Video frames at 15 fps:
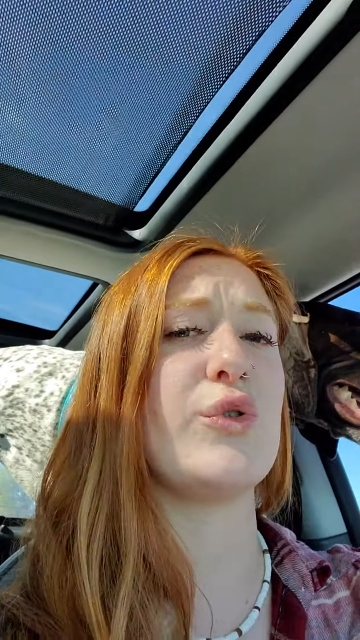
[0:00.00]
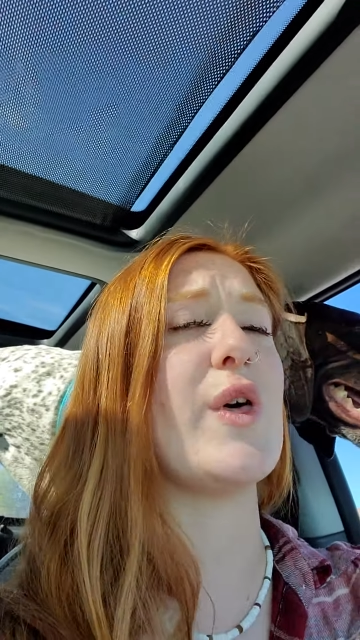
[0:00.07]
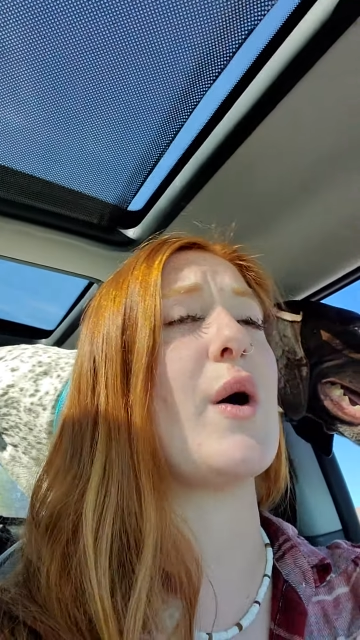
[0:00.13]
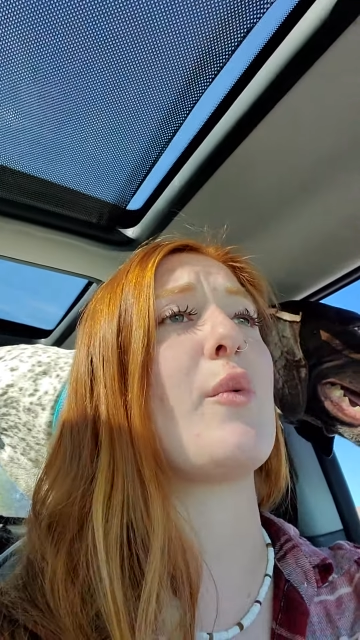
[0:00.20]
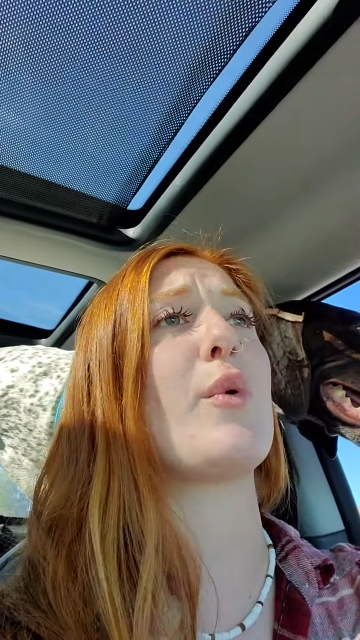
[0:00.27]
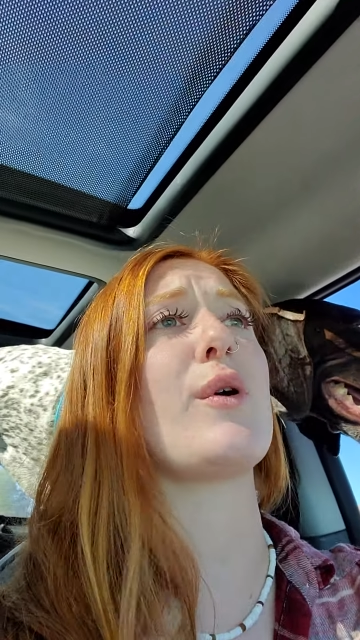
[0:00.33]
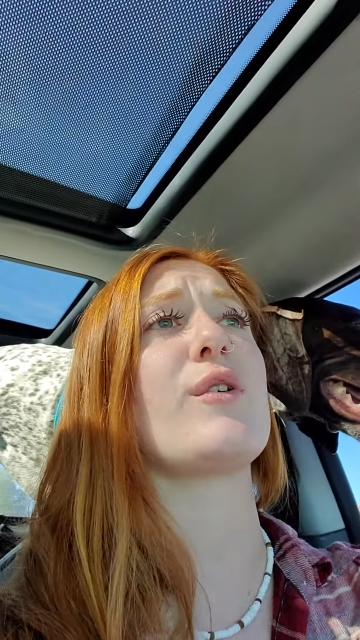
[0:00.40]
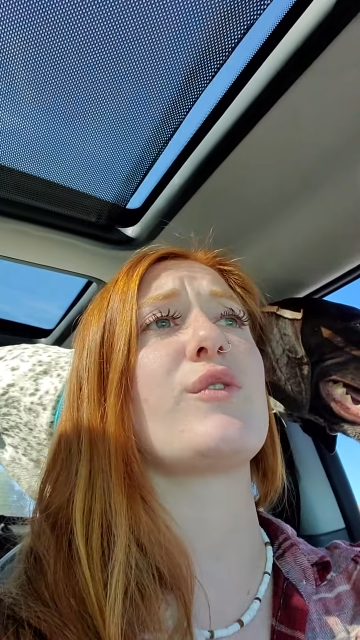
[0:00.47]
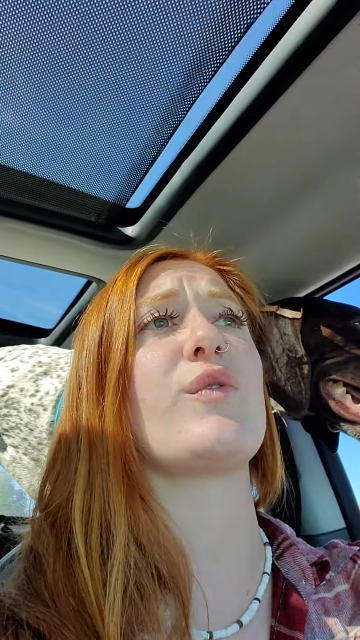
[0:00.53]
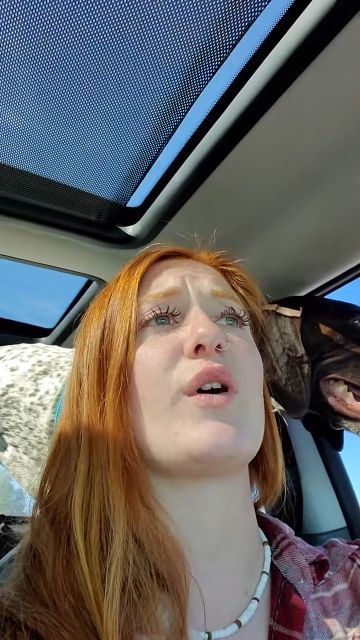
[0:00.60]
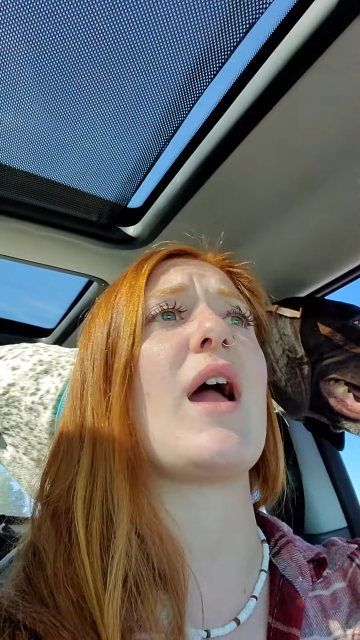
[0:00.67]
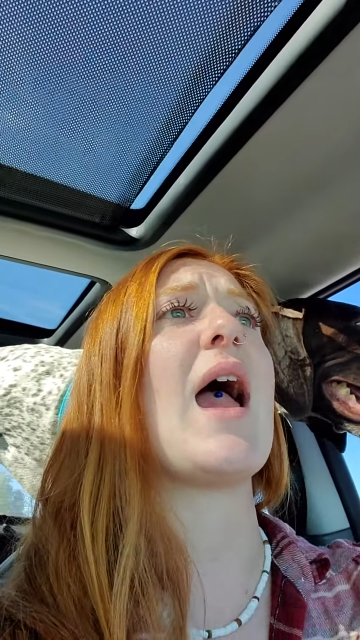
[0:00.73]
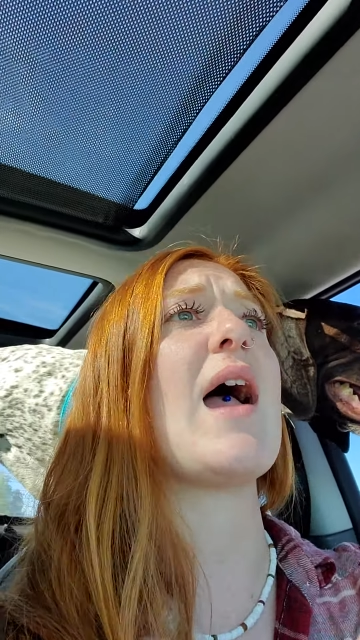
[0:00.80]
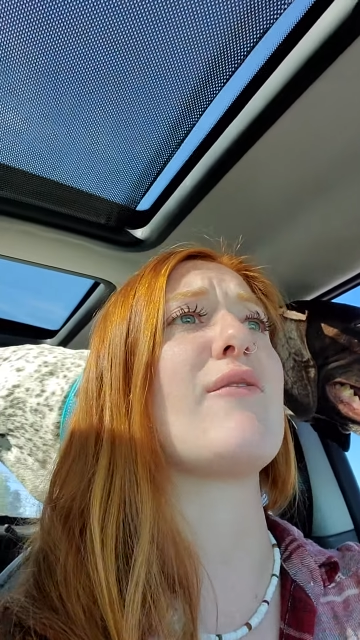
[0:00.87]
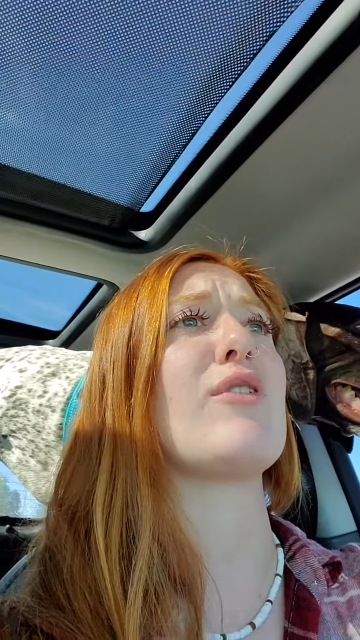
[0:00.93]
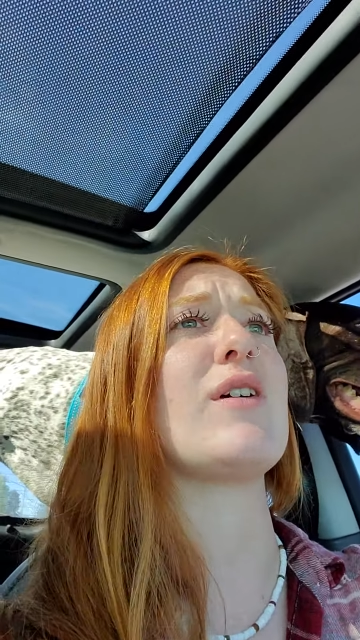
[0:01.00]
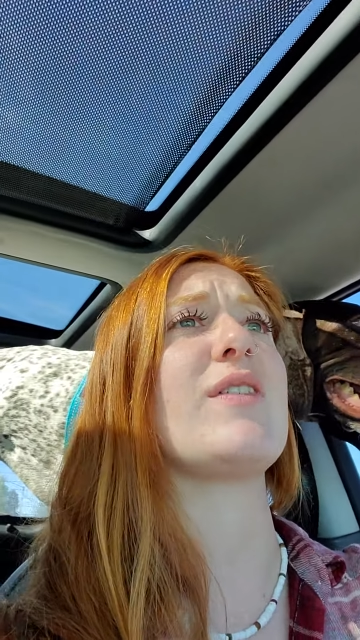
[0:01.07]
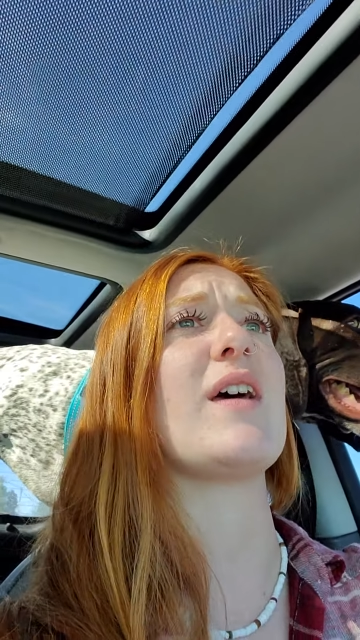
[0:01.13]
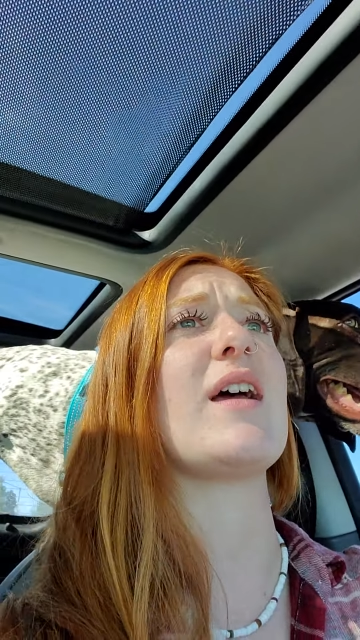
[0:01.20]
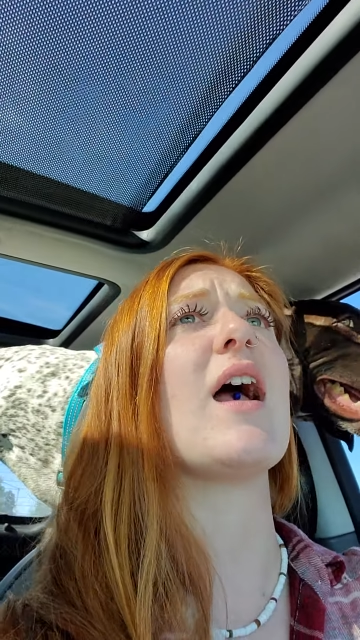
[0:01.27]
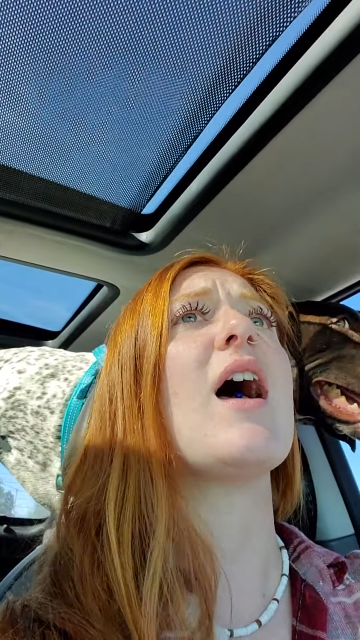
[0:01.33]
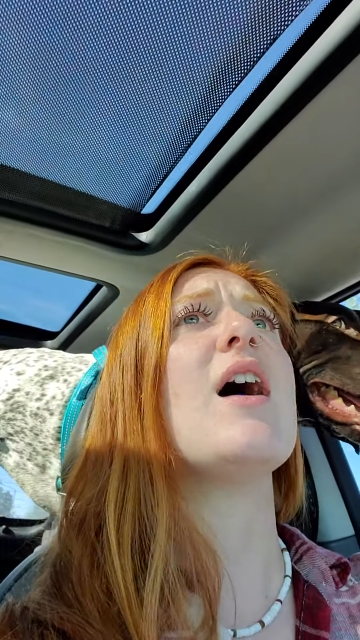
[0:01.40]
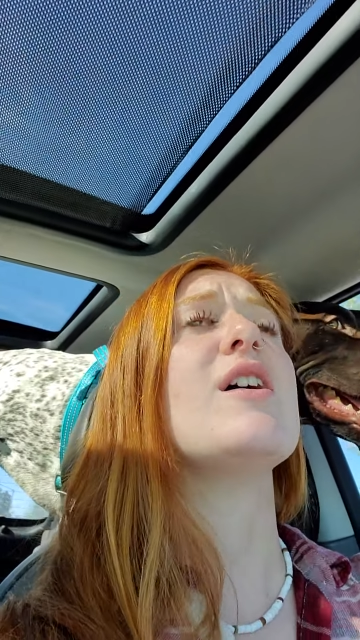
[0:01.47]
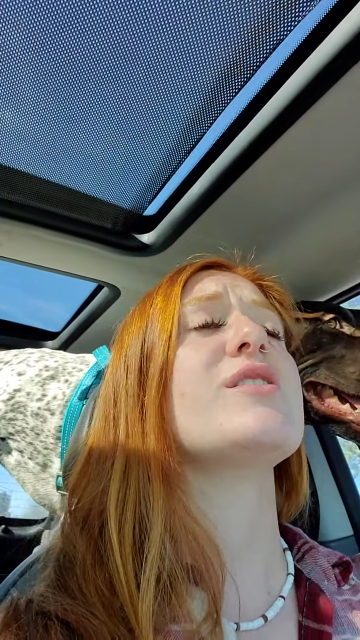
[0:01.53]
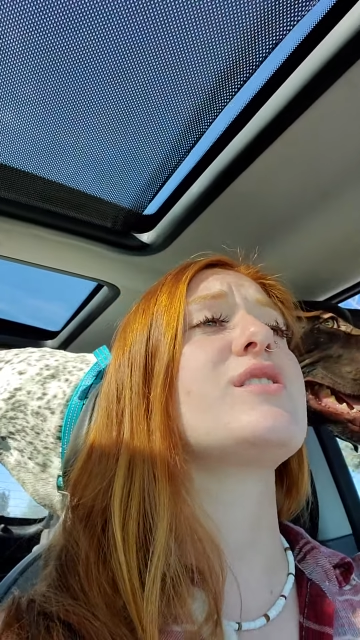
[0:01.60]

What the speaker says: that works for everything.